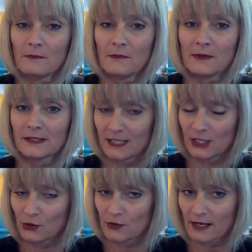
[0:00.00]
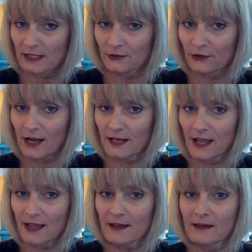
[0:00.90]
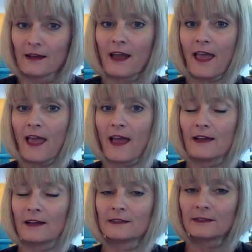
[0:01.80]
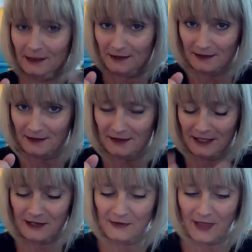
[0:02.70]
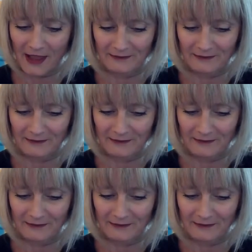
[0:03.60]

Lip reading: See you next Friday, and see you then.